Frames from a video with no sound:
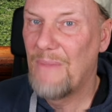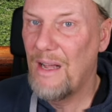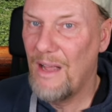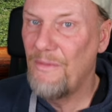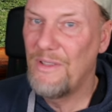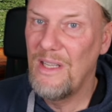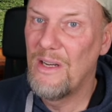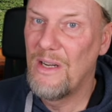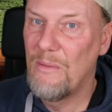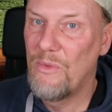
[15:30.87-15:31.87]
I've seen
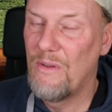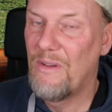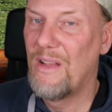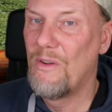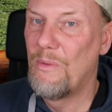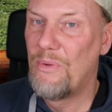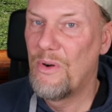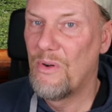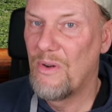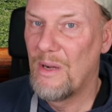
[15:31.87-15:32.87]
a number of other
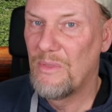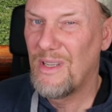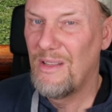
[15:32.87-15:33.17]
programs.